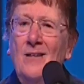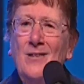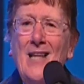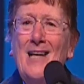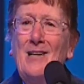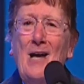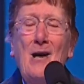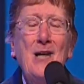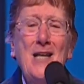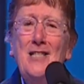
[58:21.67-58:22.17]

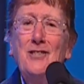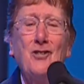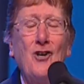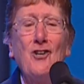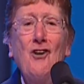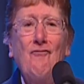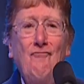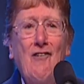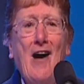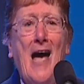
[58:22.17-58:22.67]
Like, he's
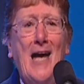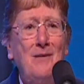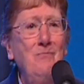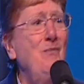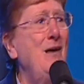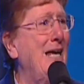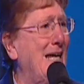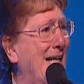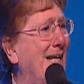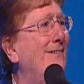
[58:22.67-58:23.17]
going to
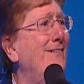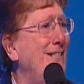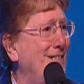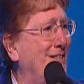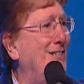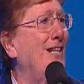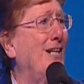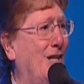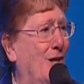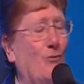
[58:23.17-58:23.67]
find me in
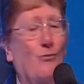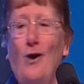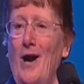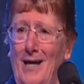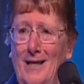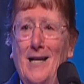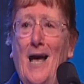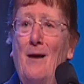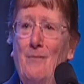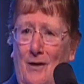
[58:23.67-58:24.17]
this city,
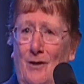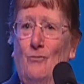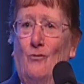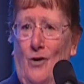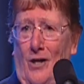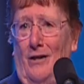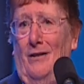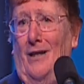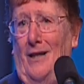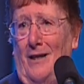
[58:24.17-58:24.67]
right? I mean,
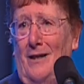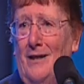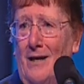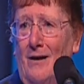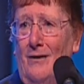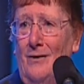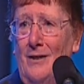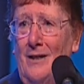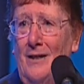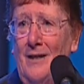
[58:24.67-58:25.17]
really, you
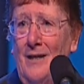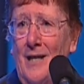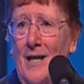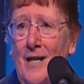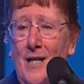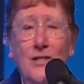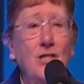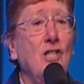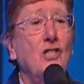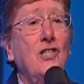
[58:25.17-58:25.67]
know?
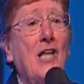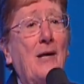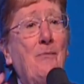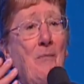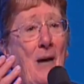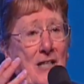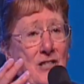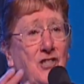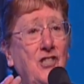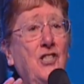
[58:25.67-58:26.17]
Just
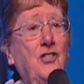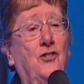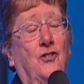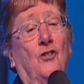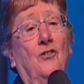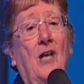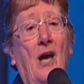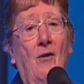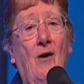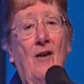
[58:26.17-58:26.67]
like my
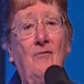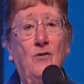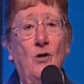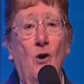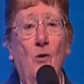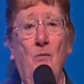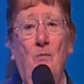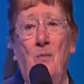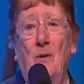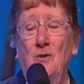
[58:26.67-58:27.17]
sister. Now, I've
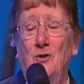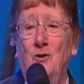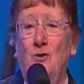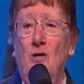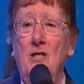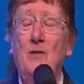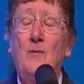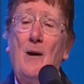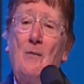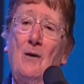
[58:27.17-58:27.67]
told
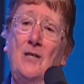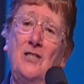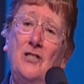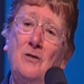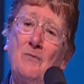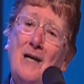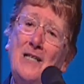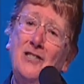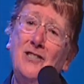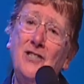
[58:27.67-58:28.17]
stories about my
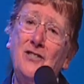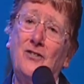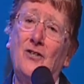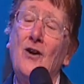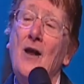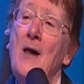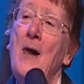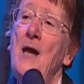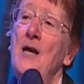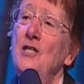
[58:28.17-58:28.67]
sister. My
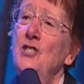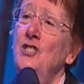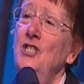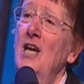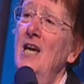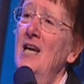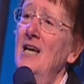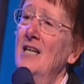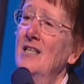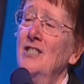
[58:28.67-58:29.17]
sister,
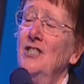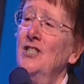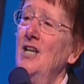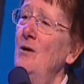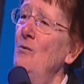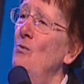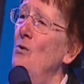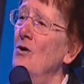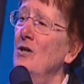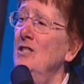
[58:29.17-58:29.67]
she
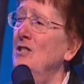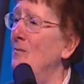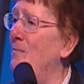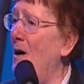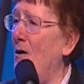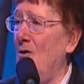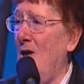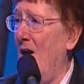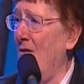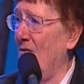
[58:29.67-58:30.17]
she worries
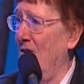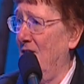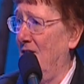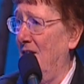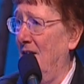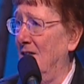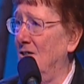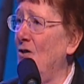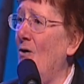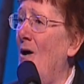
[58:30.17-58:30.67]
about
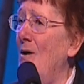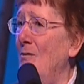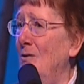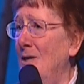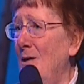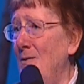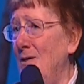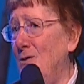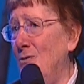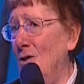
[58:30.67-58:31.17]
everything. So I,
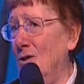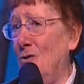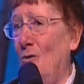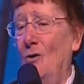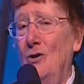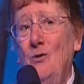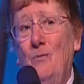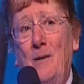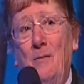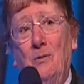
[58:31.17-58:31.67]
let me talk to
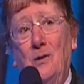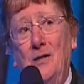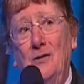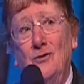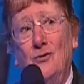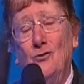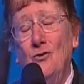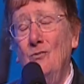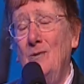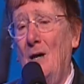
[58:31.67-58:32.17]
all you people in
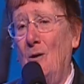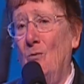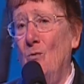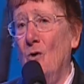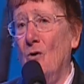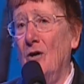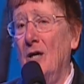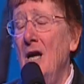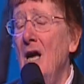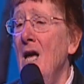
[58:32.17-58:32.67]
this room that
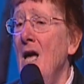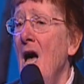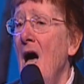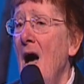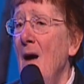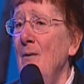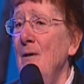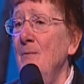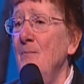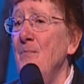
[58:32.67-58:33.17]
worry.
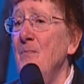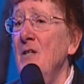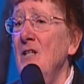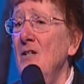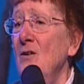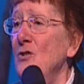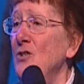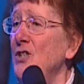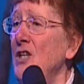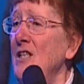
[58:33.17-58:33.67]
I mean,
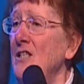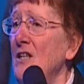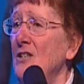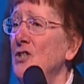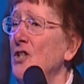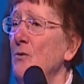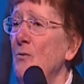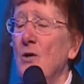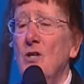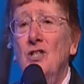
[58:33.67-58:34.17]
you know, she
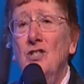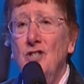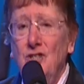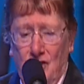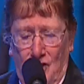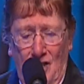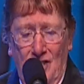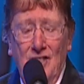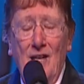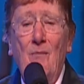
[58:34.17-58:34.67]
does. She worries.
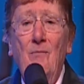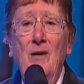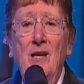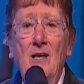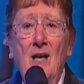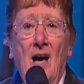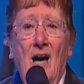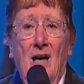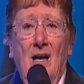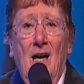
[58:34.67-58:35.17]
She sent
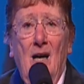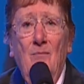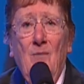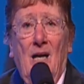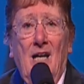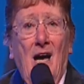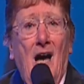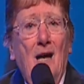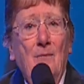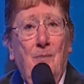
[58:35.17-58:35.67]
me uh, on
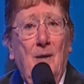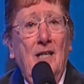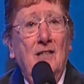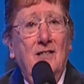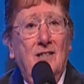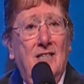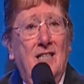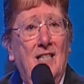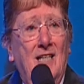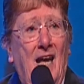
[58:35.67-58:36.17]
my
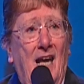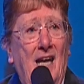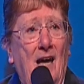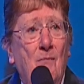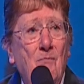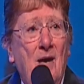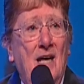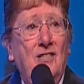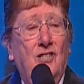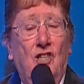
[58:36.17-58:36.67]
iPad today
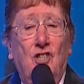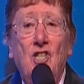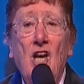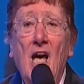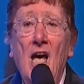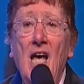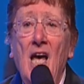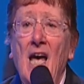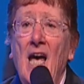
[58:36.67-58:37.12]
a message.